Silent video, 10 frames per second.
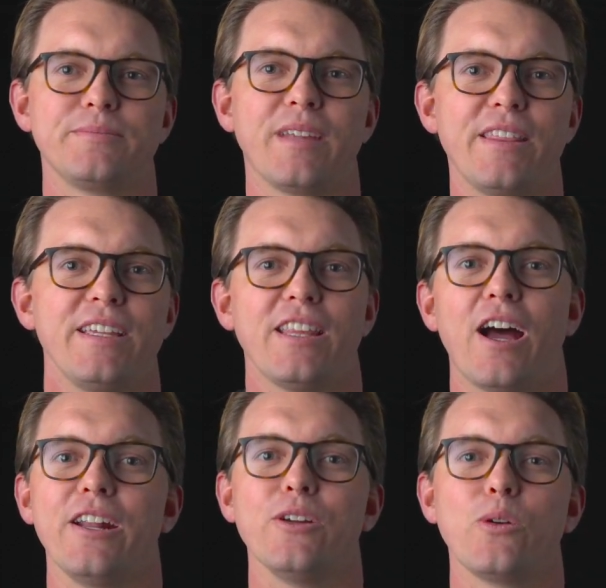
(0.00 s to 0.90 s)
I think the
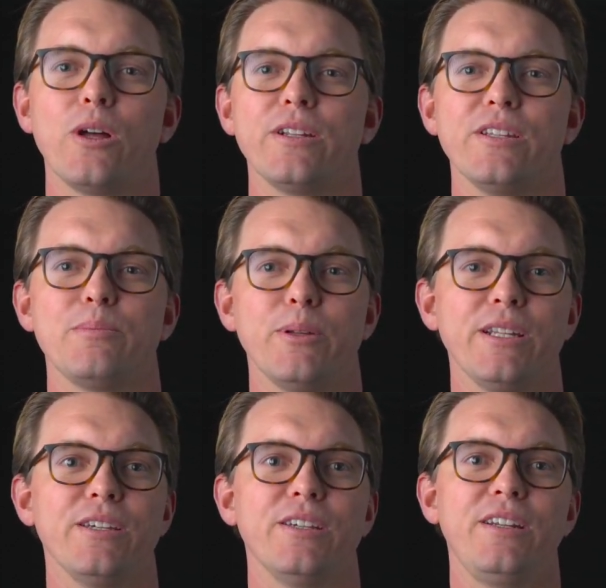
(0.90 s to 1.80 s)
audio quality is
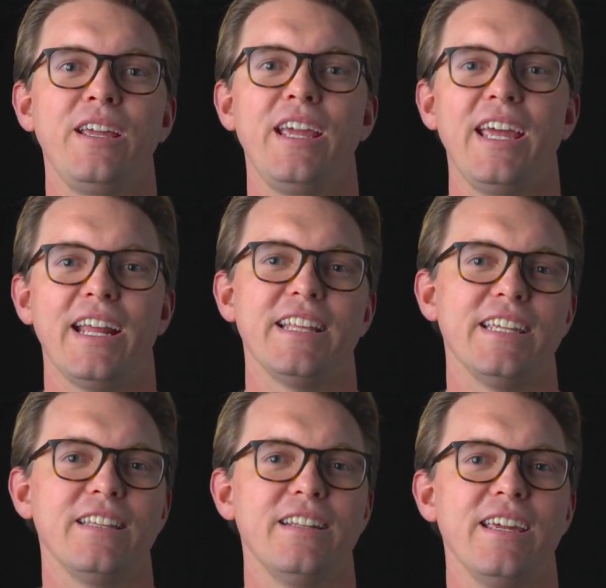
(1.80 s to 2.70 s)
plenty good, and at the
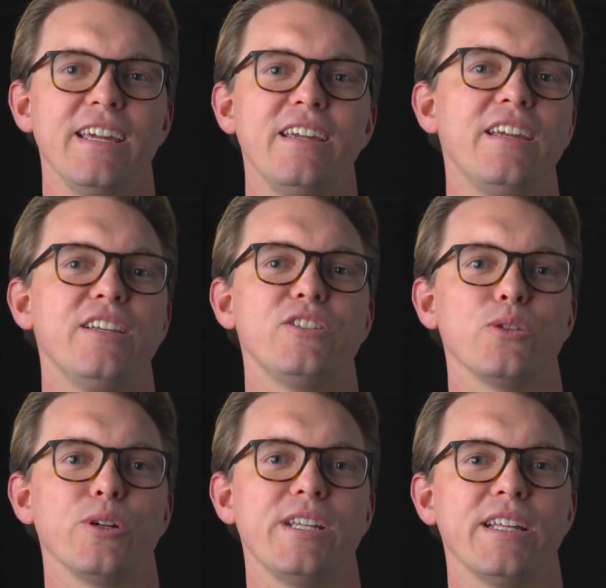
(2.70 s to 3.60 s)
end of the day,
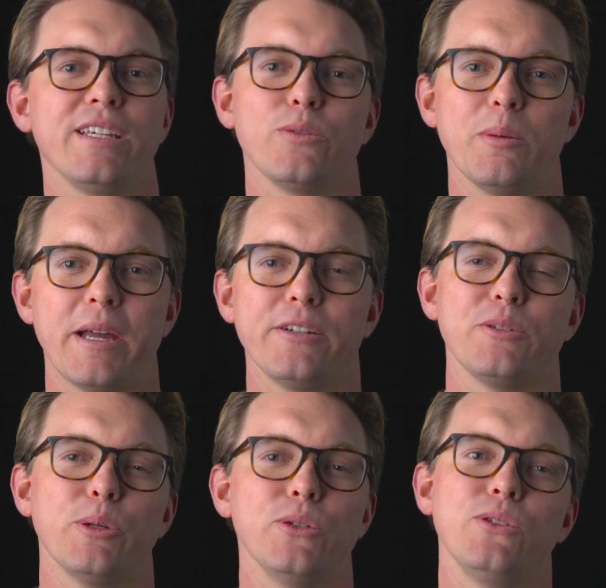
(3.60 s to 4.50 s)
storytelling is what matters
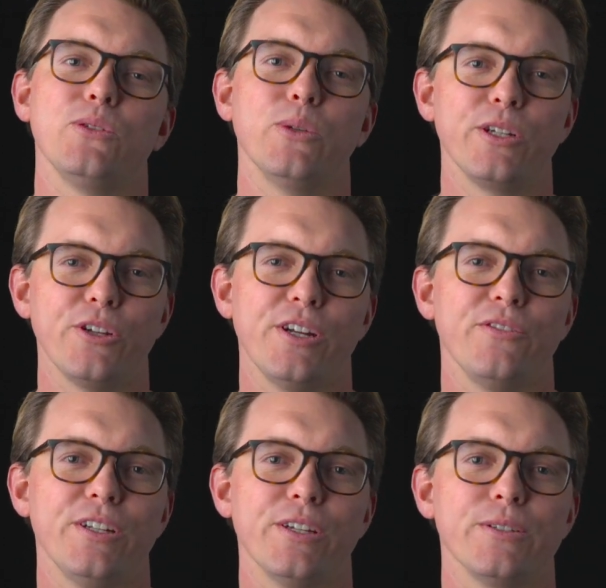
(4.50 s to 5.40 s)
most when creating
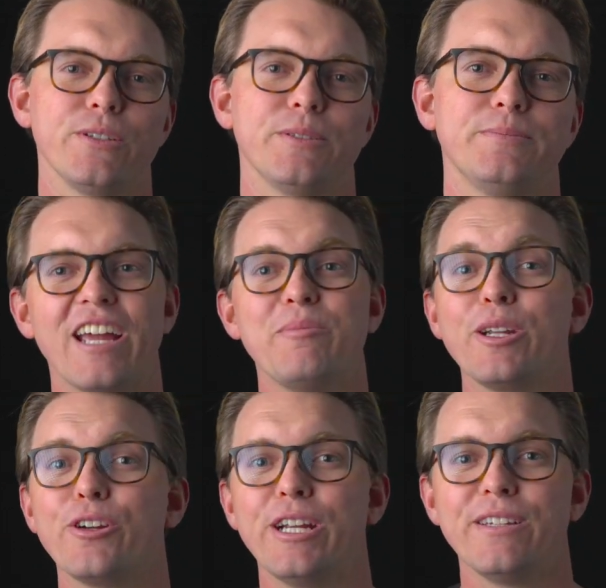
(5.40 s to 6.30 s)
videos. I've
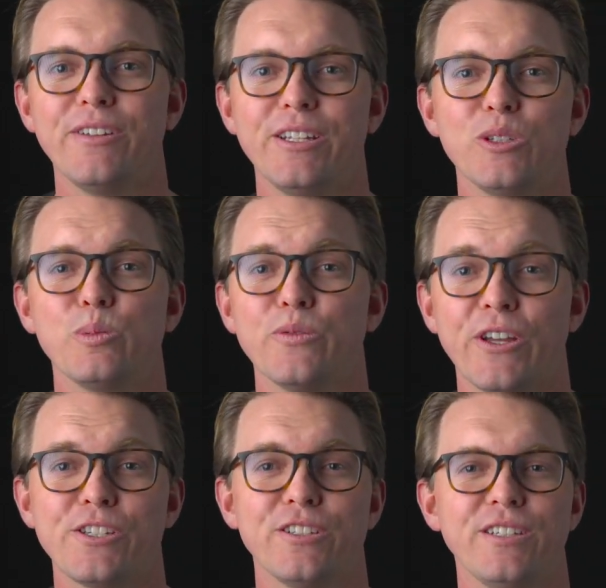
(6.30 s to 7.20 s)
been creating videos
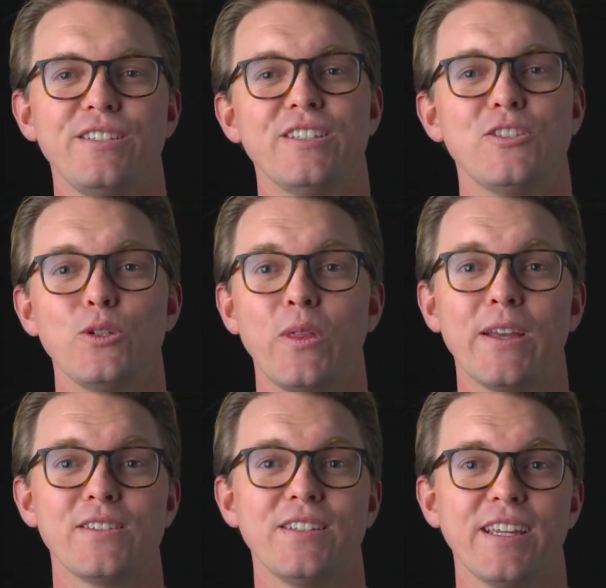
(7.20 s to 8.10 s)
professionally since
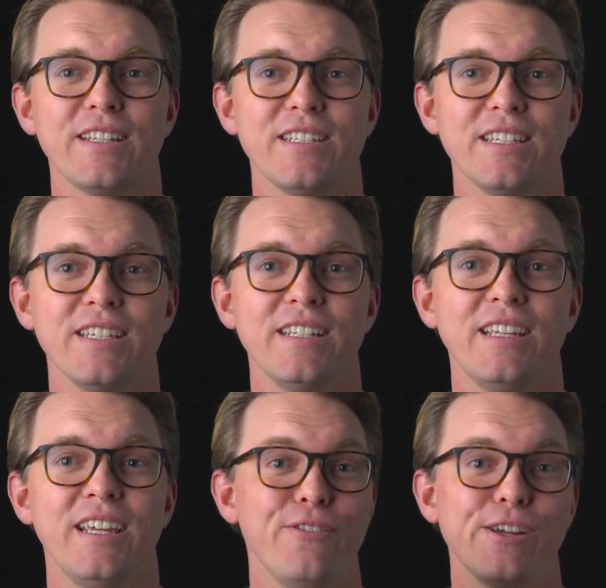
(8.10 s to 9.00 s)
2019,
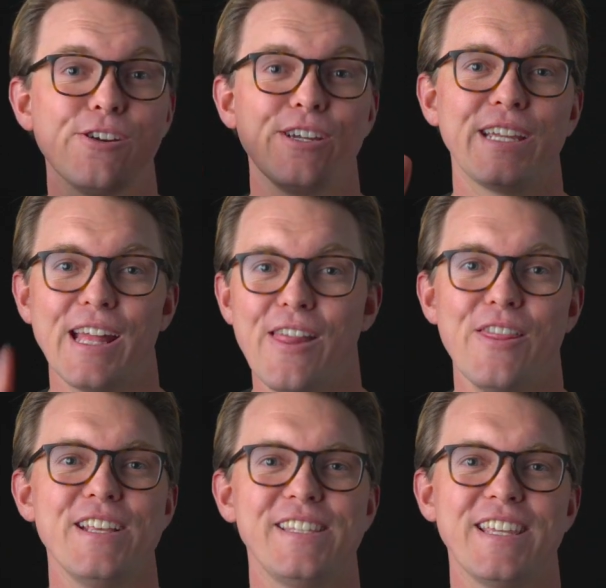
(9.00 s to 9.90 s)
figuring
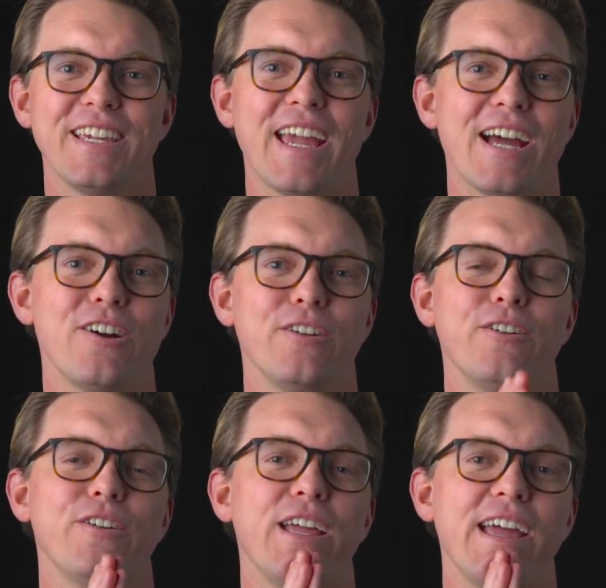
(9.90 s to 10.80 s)
this thing out
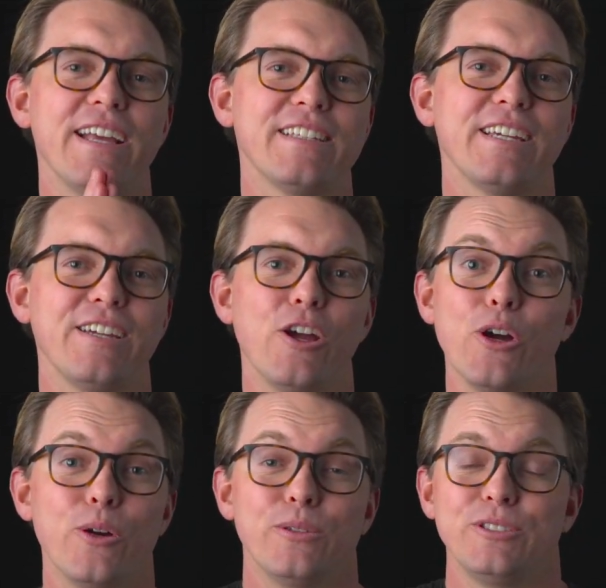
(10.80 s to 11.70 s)
as I
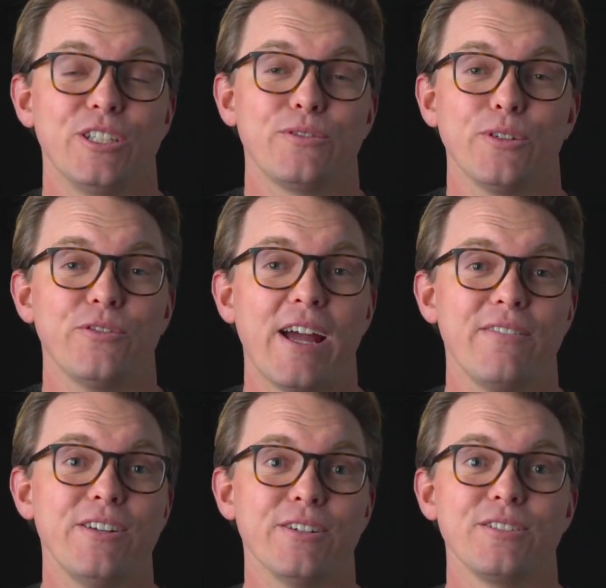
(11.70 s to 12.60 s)
go, just for
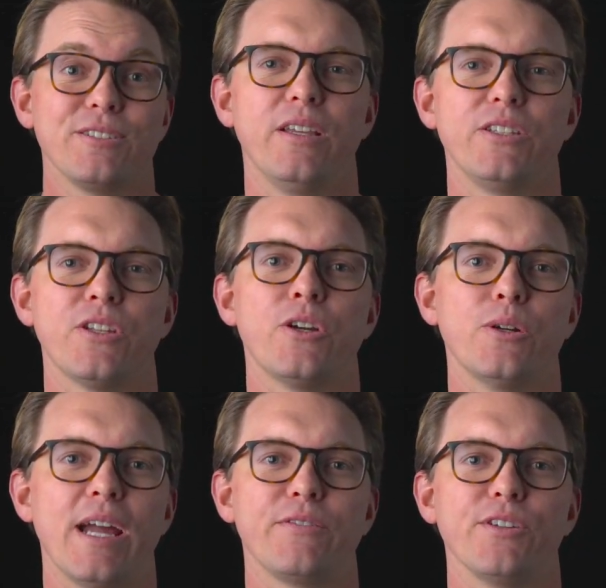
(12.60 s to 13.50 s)
5 years.
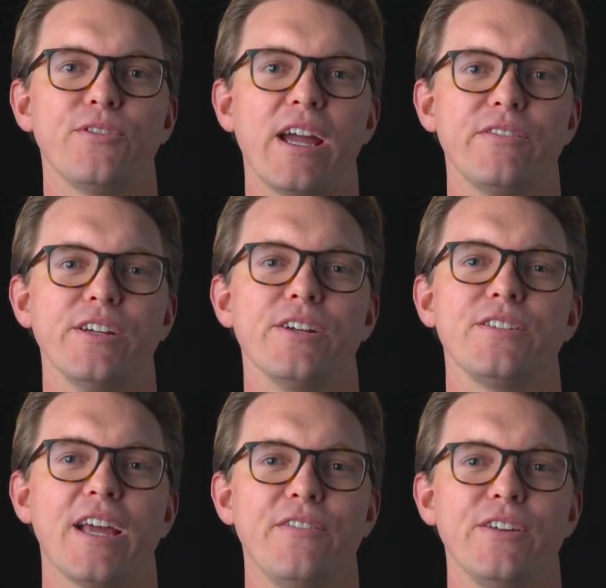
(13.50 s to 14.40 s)
So after 5
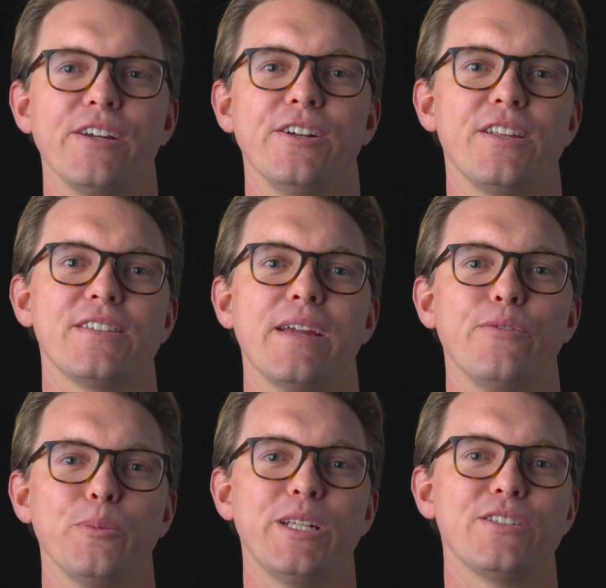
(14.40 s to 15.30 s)
years, I figured it's time
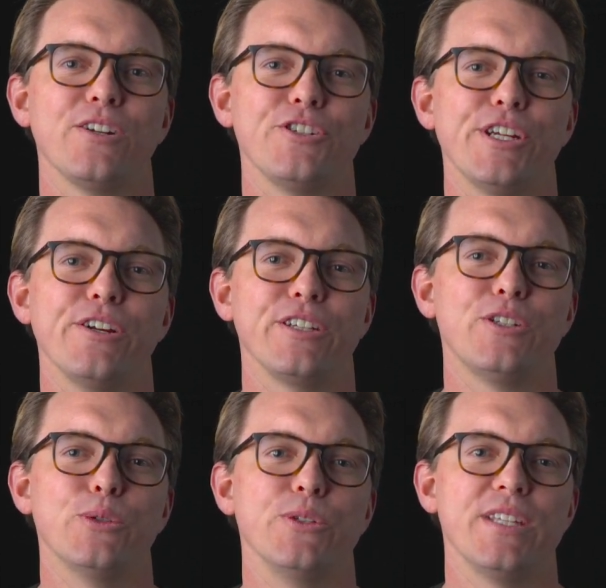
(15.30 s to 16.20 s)
for me to start sharing the
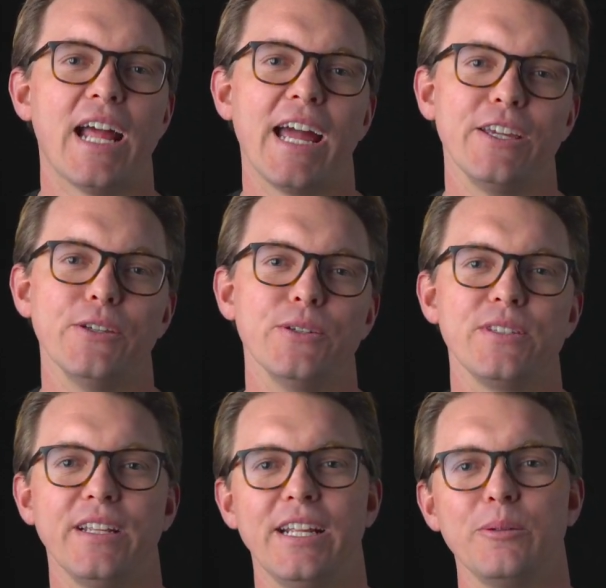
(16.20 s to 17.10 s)
tools that I use
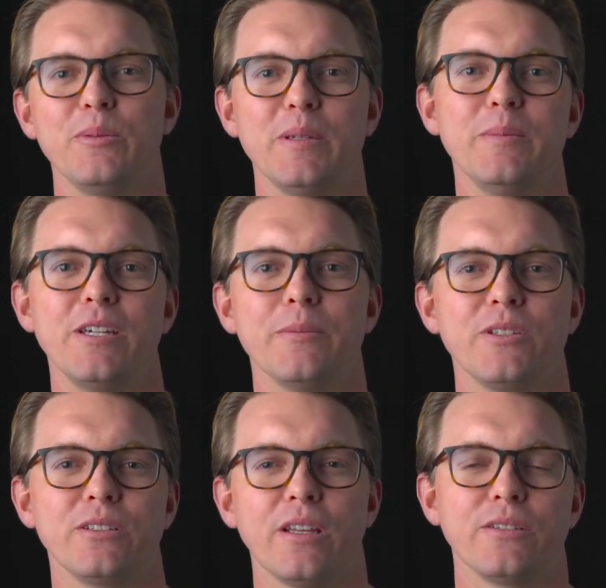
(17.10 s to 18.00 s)
that helped me become
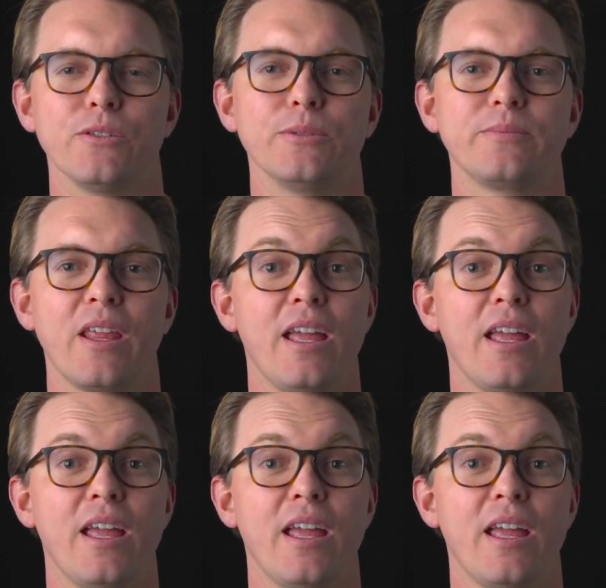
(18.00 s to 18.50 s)
successful.